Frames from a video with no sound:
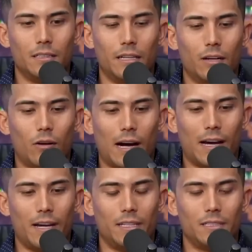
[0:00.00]
you know,
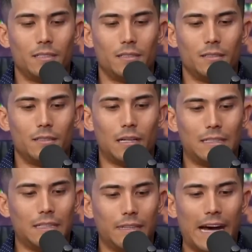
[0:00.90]
I
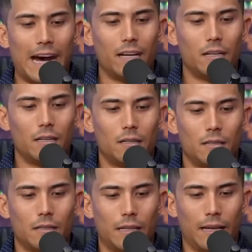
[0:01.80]
I did that
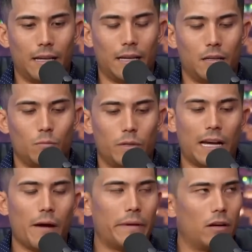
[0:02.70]
and we
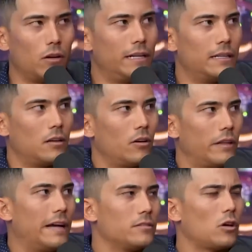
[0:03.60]
got married and all
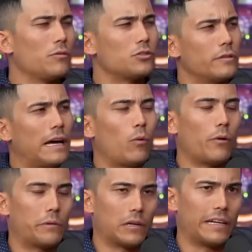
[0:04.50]
that. And so I was doing that
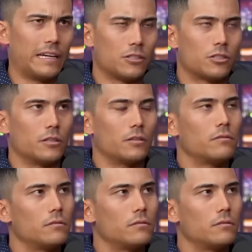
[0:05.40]
while we were engaged too.